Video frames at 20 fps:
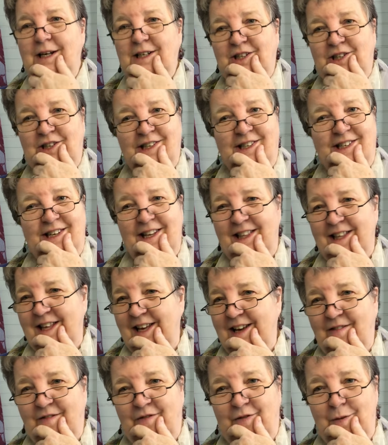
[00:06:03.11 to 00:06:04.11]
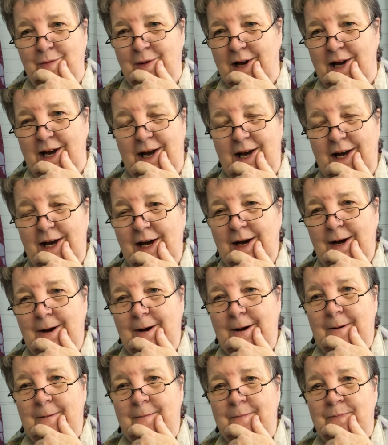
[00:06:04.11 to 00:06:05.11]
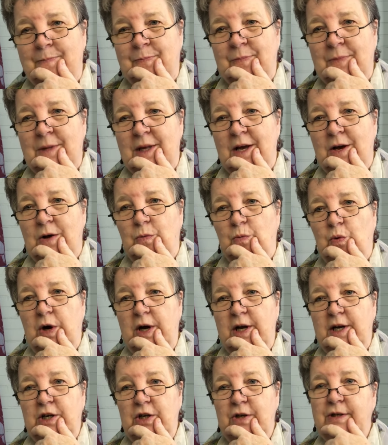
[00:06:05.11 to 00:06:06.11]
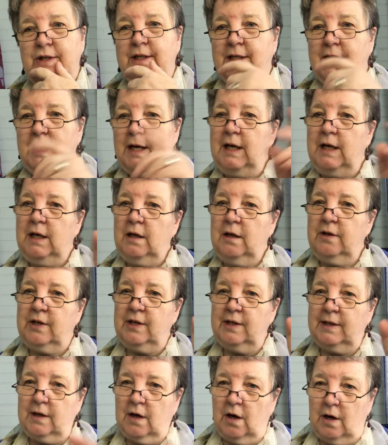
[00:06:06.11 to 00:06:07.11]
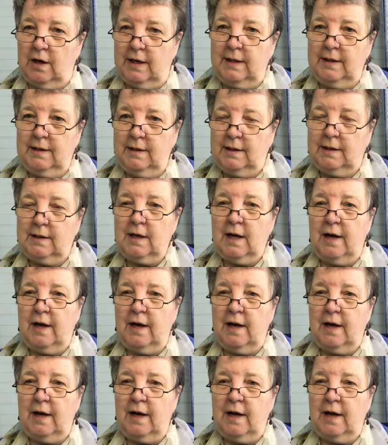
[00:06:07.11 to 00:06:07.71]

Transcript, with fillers: it's just a thing for me when you see designs